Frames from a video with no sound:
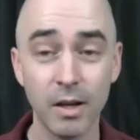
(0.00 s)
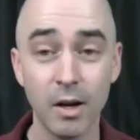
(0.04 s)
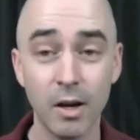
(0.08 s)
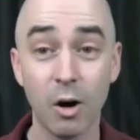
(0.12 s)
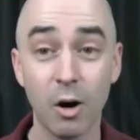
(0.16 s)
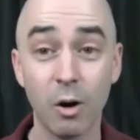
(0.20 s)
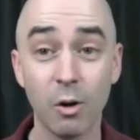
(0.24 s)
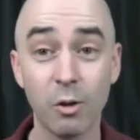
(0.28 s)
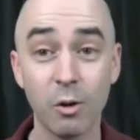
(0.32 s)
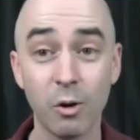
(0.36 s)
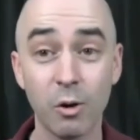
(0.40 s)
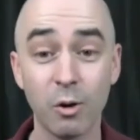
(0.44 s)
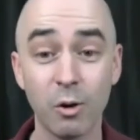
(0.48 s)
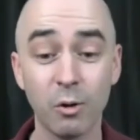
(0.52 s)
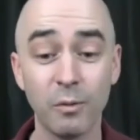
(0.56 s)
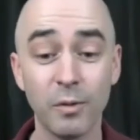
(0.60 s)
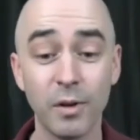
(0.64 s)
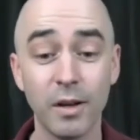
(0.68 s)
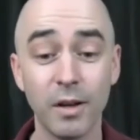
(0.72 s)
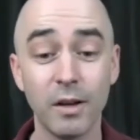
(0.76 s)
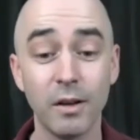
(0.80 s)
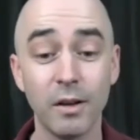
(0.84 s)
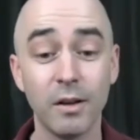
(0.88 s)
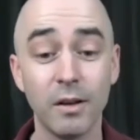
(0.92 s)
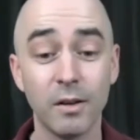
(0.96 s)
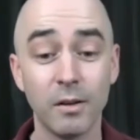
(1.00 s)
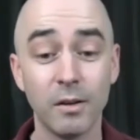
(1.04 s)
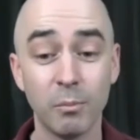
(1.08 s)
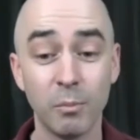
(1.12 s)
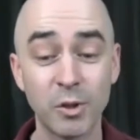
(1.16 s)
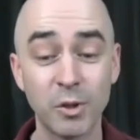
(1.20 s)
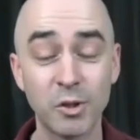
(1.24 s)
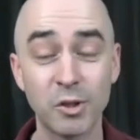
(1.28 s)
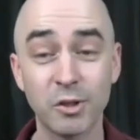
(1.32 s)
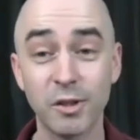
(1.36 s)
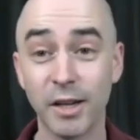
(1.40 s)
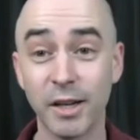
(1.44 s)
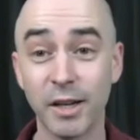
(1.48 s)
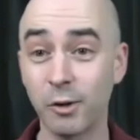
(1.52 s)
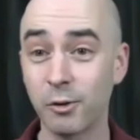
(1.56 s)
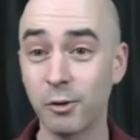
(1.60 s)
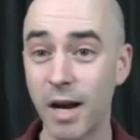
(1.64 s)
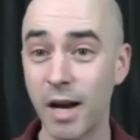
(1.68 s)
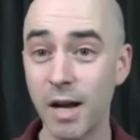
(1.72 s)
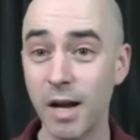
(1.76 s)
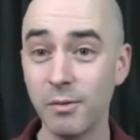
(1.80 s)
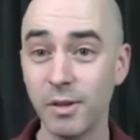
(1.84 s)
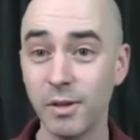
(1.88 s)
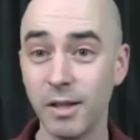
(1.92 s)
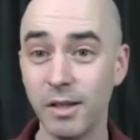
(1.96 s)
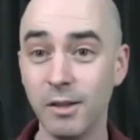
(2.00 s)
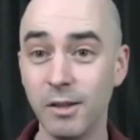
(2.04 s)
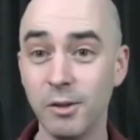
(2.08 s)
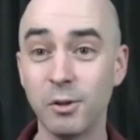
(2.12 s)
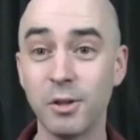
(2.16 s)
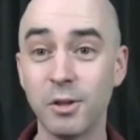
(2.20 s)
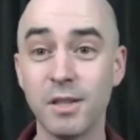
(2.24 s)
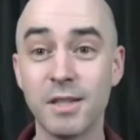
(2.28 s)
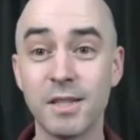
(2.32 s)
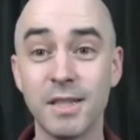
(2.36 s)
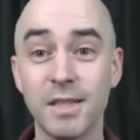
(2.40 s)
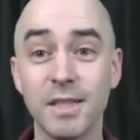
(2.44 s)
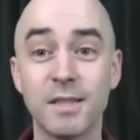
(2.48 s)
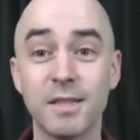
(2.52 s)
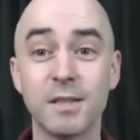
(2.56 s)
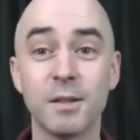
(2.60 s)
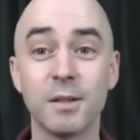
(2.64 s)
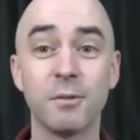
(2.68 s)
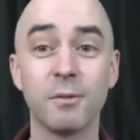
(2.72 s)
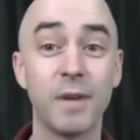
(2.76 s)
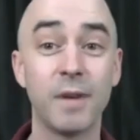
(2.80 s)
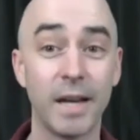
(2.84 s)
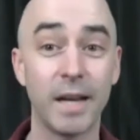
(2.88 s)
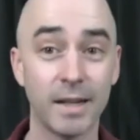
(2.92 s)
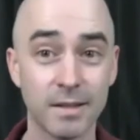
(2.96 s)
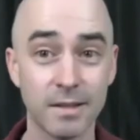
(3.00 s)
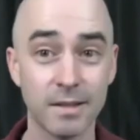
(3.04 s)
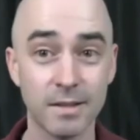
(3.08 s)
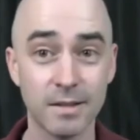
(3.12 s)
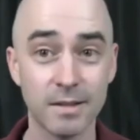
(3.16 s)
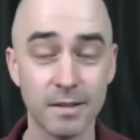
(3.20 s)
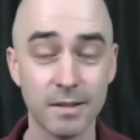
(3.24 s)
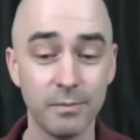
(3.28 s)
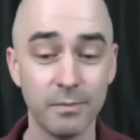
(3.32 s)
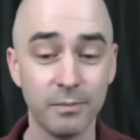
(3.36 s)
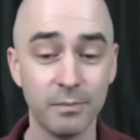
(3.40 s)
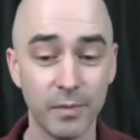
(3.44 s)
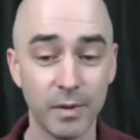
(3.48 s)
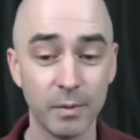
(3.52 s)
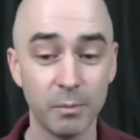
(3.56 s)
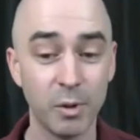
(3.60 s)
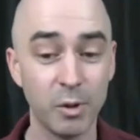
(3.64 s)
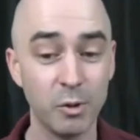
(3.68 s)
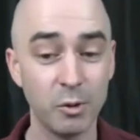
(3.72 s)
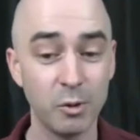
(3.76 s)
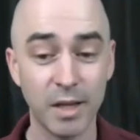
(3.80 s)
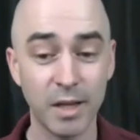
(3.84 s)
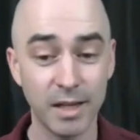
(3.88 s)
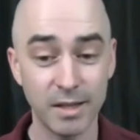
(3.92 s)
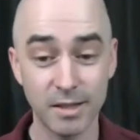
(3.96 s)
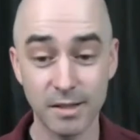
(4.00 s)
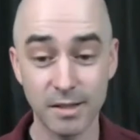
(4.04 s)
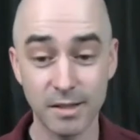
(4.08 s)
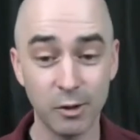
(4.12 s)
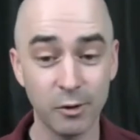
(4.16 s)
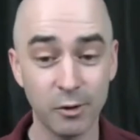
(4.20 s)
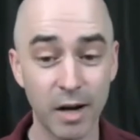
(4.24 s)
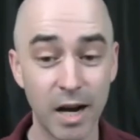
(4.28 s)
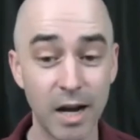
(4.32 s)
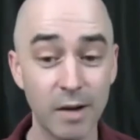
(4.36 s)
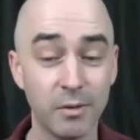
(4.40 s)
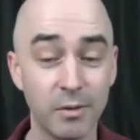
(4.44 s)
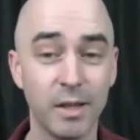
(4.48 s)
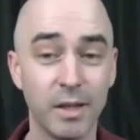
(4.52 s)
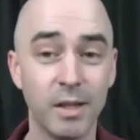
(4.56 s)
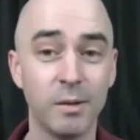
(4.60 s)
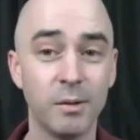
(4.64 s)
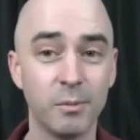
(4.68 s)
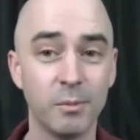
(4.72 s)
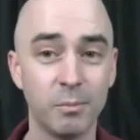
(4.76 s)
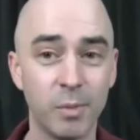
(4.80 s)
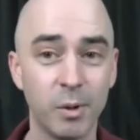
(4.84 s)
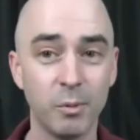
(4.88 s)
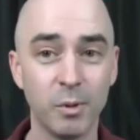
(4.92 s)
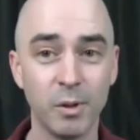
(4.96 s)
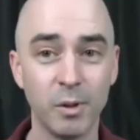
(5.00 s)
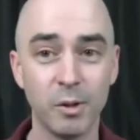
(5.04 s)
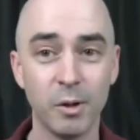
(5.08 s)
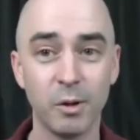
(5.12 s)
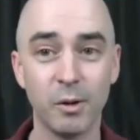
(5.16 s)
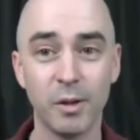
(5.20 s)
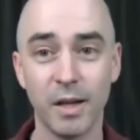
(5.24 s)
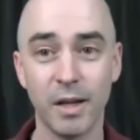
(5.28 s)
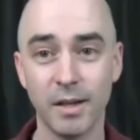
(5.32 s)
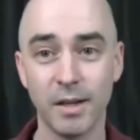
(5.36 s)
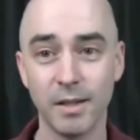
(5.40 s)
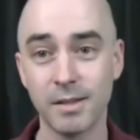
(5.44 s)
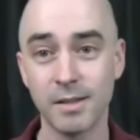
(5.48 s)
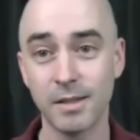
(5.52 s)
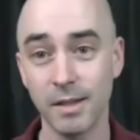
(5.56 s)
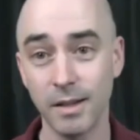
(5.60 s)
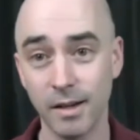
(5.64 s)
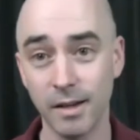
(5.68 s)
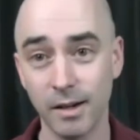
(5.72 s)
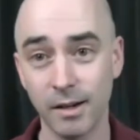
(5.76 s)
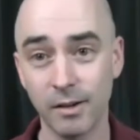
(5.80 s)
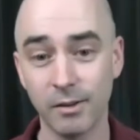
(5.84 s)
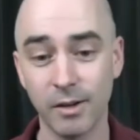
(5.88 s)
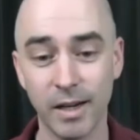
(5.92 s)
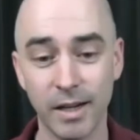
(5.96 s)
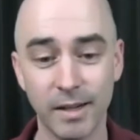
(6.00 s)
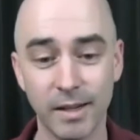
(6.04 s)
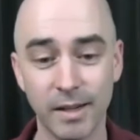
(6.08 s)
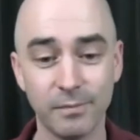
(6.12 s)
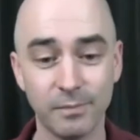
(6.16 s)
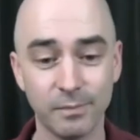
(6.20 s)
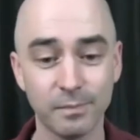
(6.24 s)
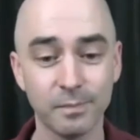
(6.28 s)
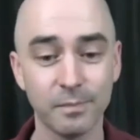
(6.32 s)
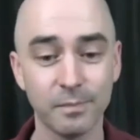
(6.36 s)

Although, much like gravity, you can see its effects, but you can't see gravity, but we know that it's there, right?